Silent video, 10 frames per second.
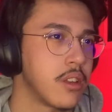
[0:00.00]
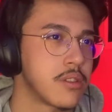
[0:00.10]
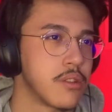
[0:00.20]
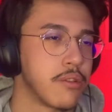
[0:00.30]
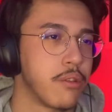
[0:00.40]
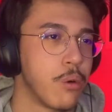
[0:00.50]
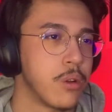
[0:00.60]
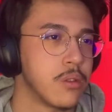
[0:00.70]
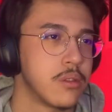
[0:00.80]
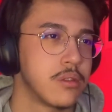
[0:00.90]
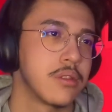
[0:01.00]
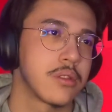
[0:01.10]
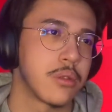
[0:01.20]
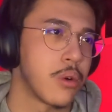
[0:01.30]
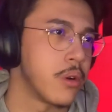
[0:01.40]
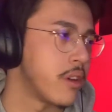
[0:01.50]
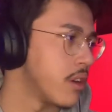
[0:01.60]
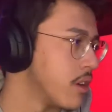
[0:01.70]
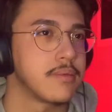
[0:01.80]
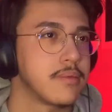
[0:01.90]
as the full story.
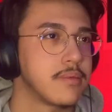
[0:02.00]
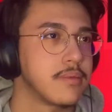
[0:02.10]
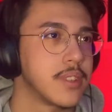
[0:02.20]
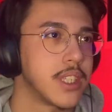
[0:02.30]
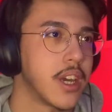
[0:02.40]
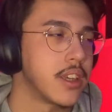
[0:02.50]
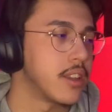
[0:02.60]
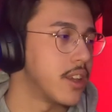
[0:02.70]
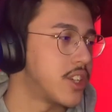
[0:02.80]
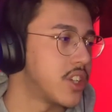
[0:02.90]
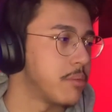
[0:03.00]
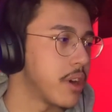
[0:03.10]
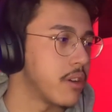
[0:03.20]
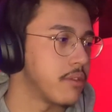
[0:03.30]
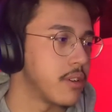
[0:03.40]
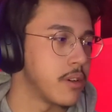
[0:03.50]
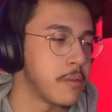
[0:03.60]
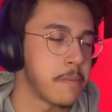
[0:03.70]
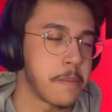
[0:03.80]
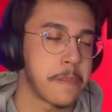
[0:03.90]
You gotta get that ship out
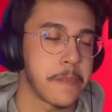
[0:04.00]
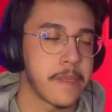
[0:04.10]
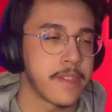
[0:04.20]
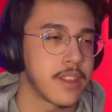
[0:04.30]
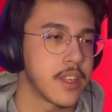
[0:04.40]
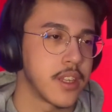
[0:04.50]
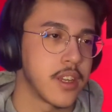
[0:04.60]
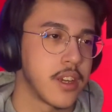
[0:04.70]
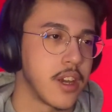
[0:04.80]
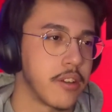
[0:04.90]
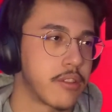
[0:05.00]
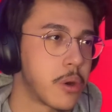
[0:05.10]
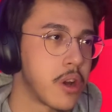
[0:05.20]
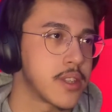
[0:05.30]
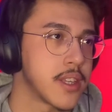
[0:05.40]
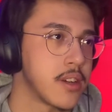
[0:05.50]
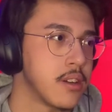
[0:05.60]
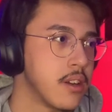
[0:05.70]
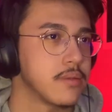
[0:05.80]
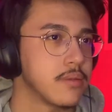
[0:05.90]
of Crosshair.
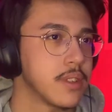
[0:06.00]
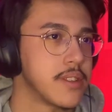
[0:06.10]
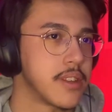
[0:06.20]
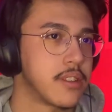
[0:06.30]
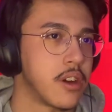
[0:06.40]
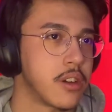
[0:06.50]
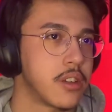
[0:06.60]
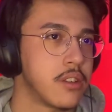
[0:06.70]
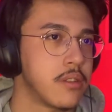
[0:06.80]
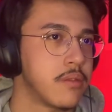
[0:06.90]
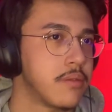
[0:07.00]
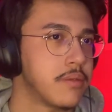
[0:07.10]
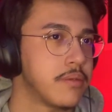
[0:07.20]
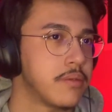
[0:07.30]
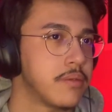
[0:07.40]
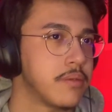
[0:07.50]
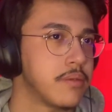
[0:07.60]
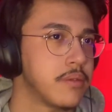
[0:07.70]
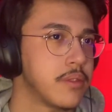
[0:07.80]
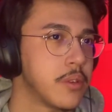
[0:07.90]
Is it Tarkin?
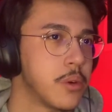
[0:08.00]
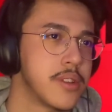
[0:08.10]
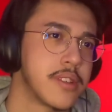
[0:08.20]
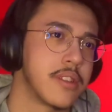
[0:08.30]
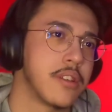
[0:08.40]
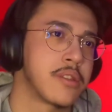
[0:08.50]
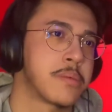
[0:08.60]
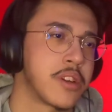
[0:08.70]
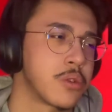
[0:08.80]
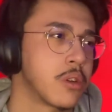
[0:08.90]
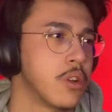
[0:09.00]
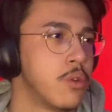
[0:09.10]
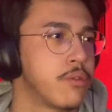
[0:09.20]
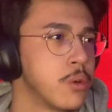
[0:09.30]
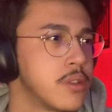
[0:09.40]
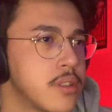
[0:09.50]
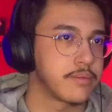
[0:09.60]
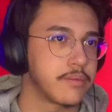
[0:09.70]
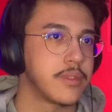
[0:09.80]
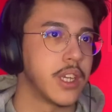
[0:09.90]
Or is it the special clone force?
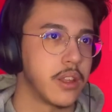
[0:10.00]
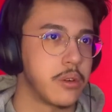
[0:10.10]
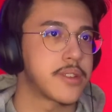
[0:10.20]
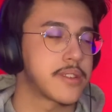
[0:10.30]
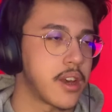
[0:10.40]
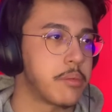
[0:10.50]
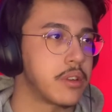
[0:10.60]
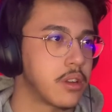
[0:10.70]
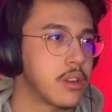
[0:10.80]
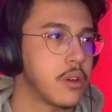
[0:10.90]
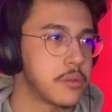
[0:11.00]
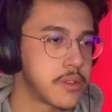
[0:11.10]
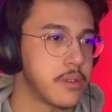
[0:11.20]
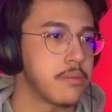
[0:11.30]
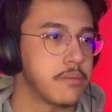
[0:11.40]
Yeah, they're stopping the clones, yep.